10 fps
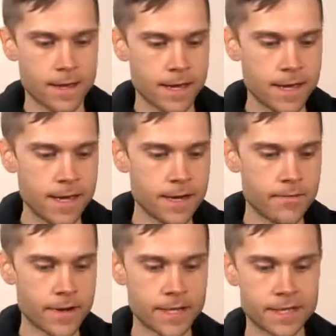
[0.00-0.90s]

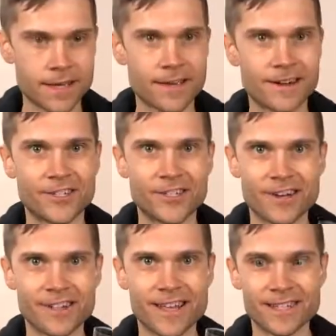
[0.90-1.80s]
Anyways, I got a
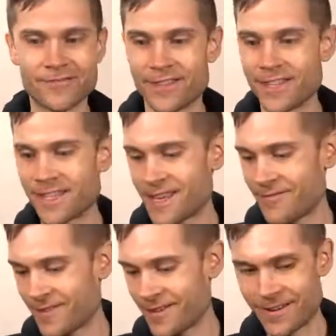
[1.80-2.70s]
shot glass for this
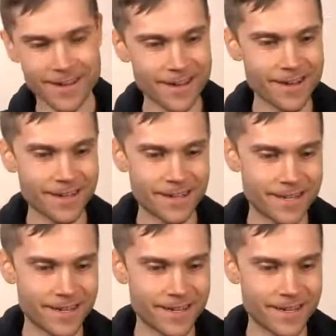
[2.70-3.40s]
kefir. I got